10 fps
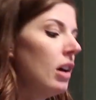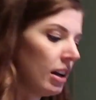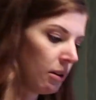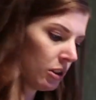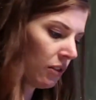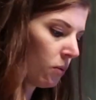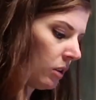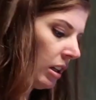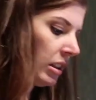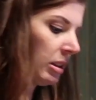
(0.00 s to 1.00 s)
I'll get whichever
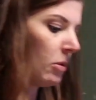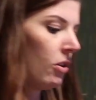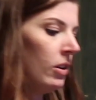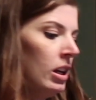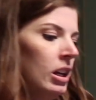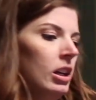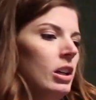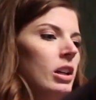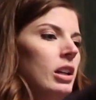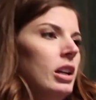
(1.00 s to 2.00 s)
one has a small.
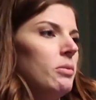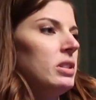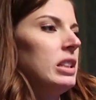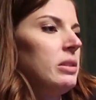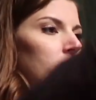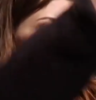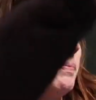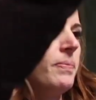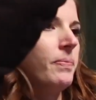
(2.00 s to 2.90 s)
And it was this one.